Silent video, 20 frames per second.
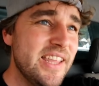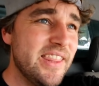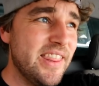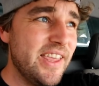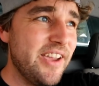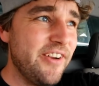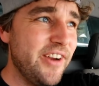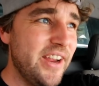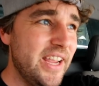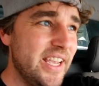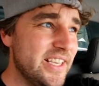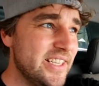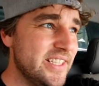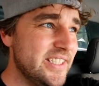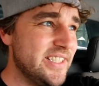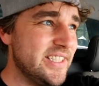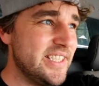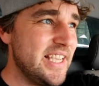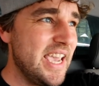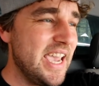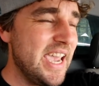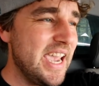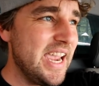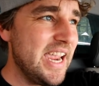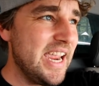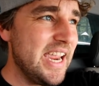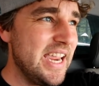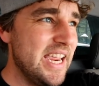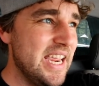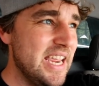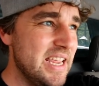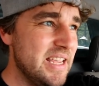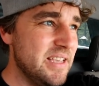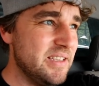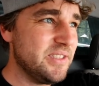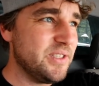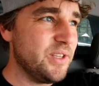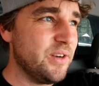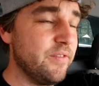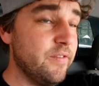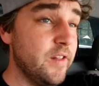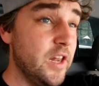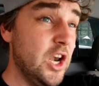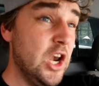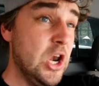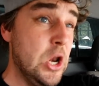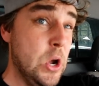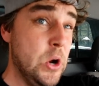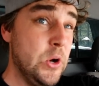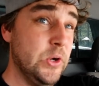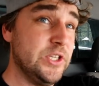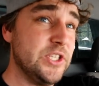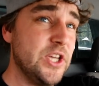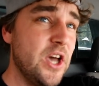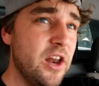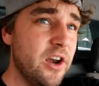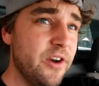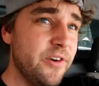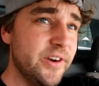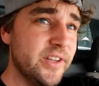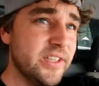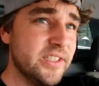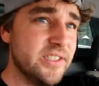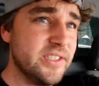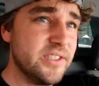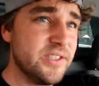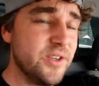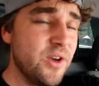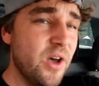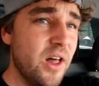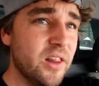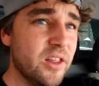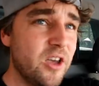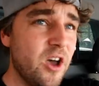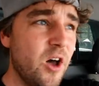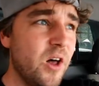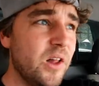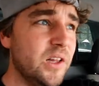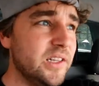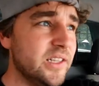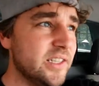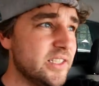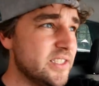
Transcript: there is a sort of a low tolerance to alcohol.